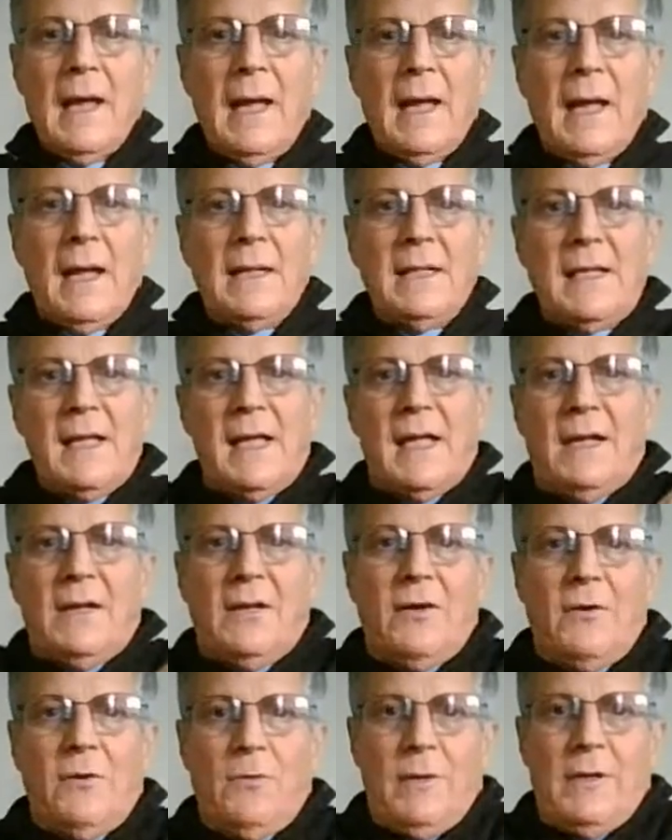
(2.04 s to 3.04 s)
Hey,
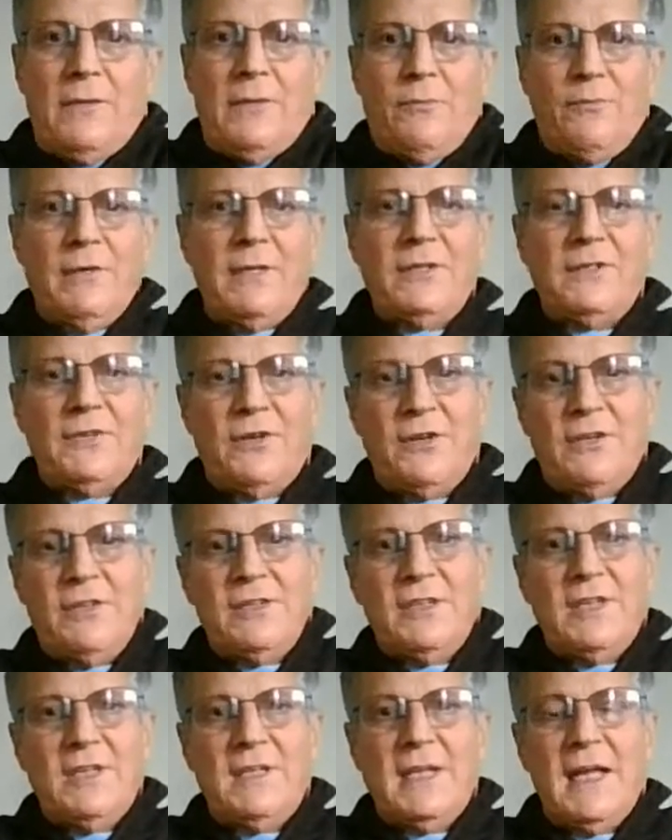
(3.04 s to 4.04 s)
Daniel with
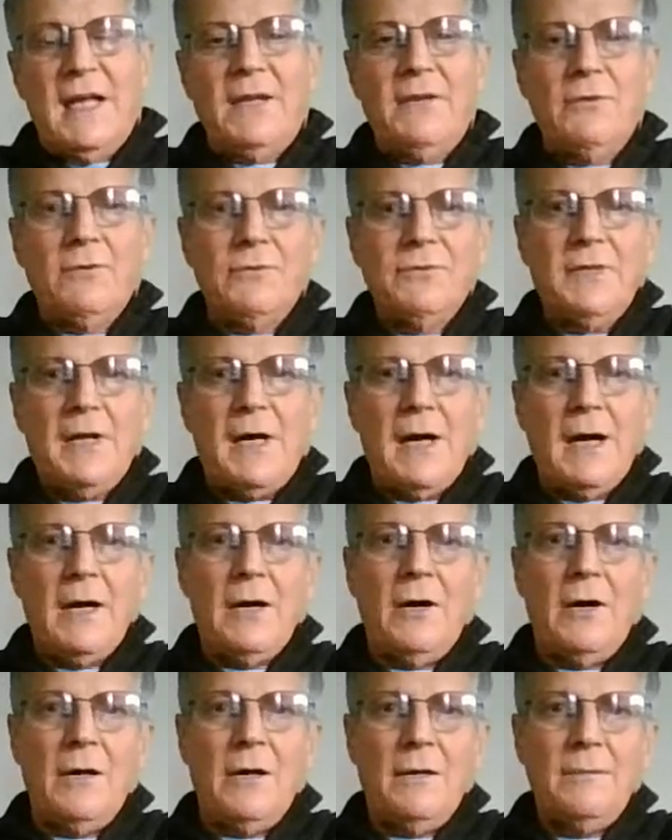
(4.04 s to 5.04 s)

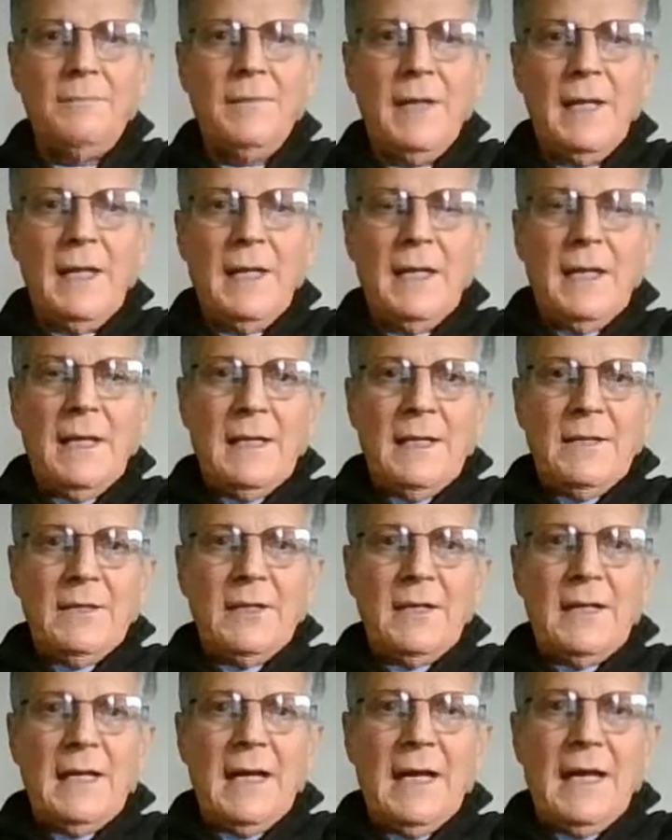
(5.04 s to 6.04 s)
returntodaniel.com.
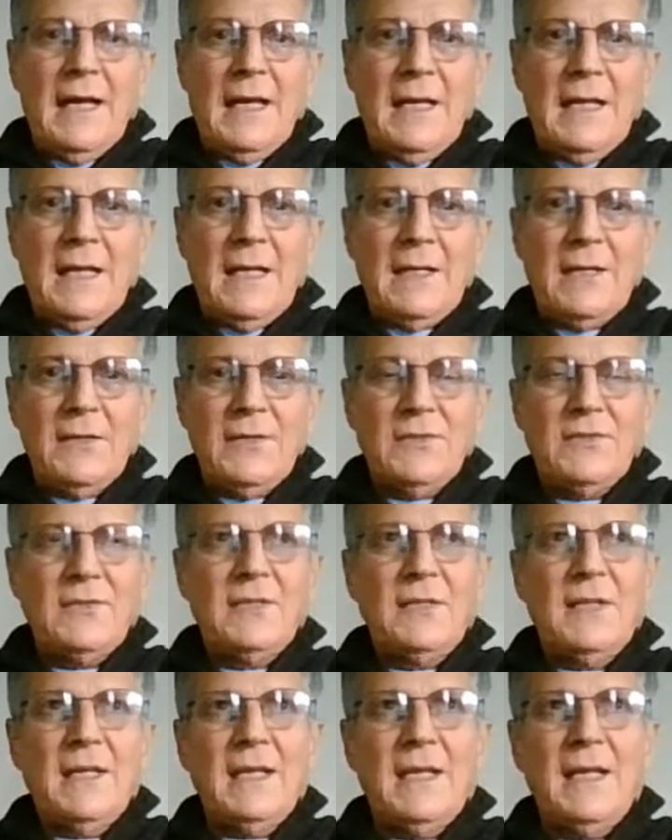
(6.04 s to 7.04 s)
Today is
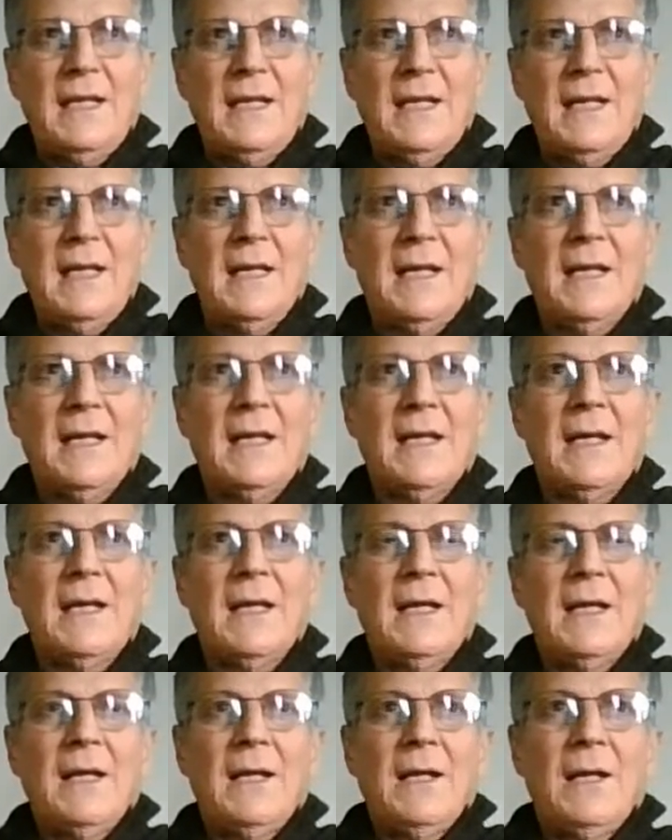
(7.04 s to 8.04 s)
the
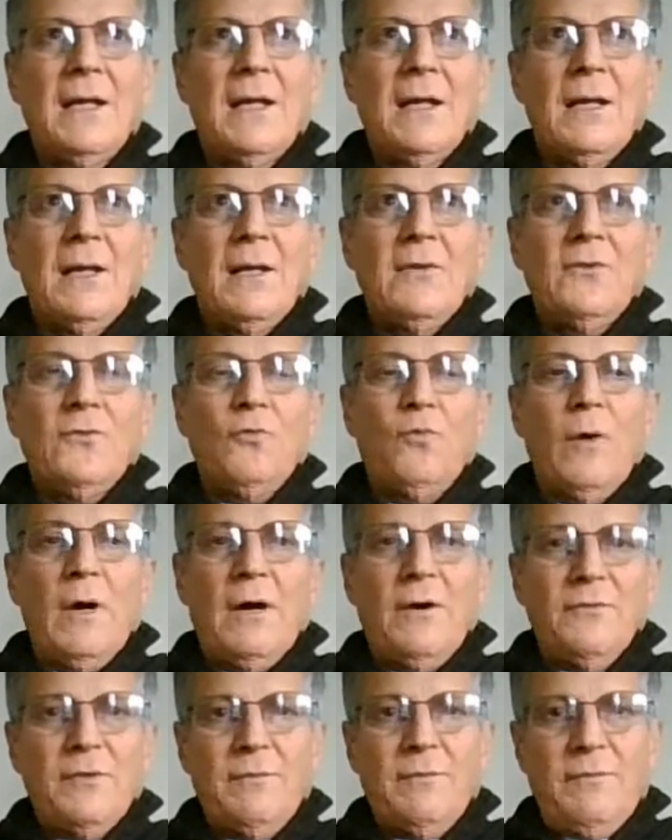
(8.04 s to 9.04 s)

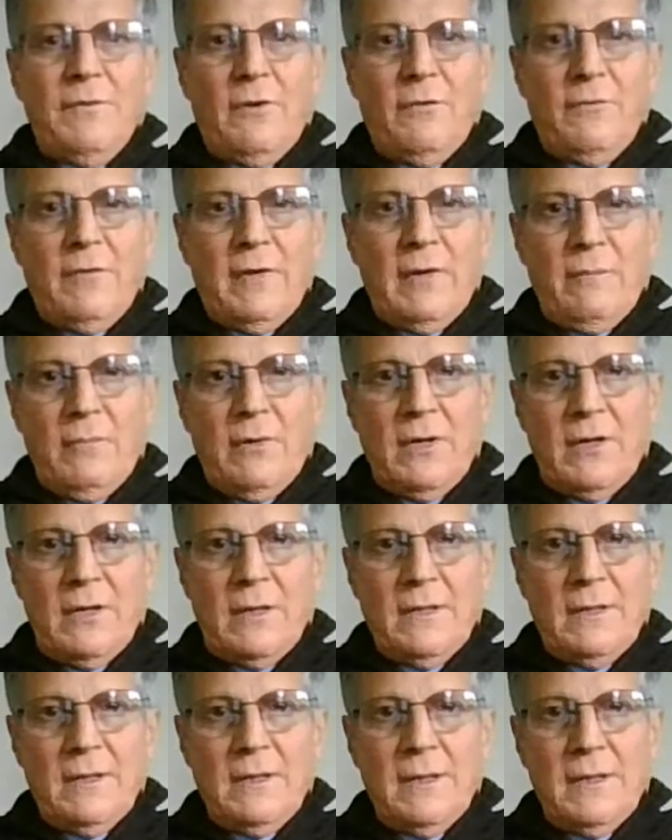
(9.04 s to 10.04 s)
12th of
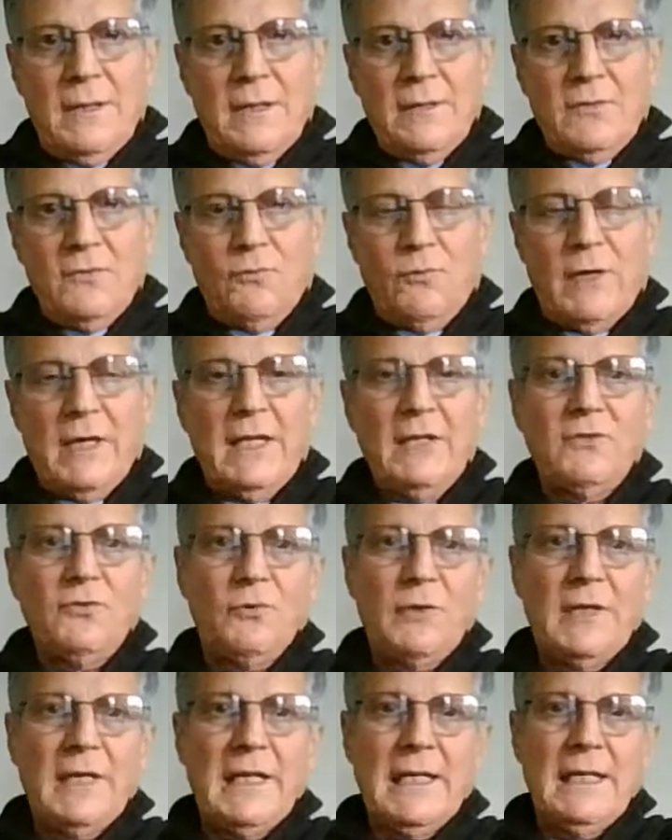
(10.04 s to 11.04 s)
November,
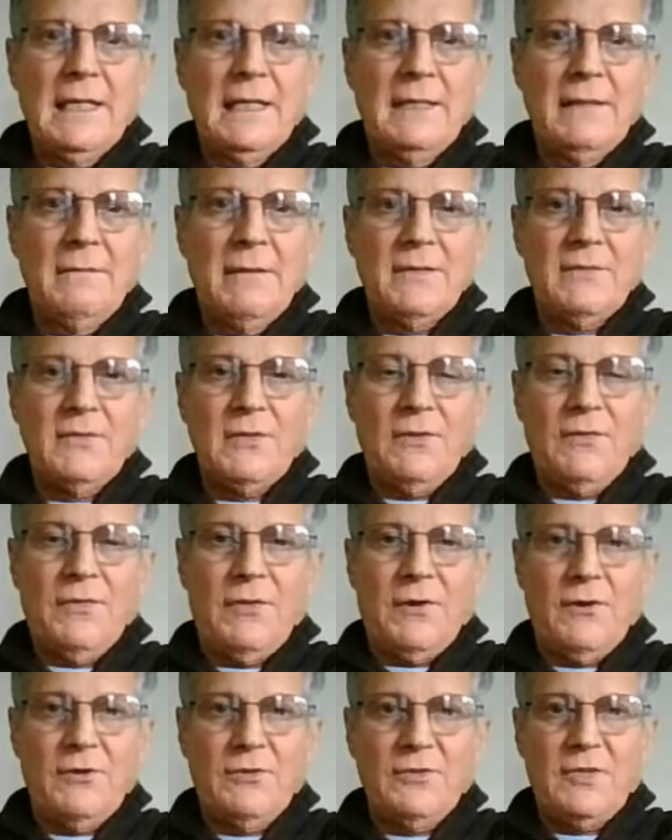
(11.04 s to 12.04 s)
2020. It's a
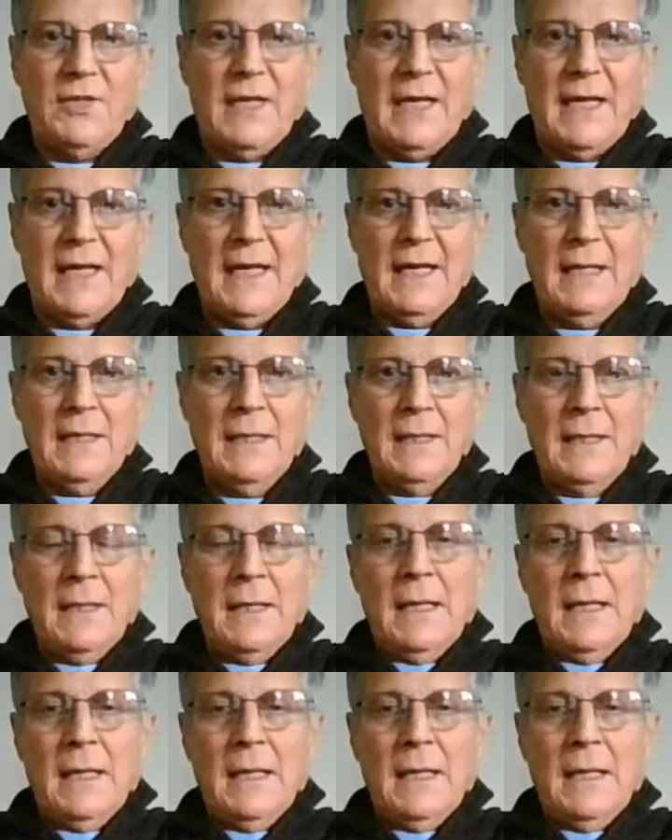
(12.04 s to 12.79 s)
Thursday.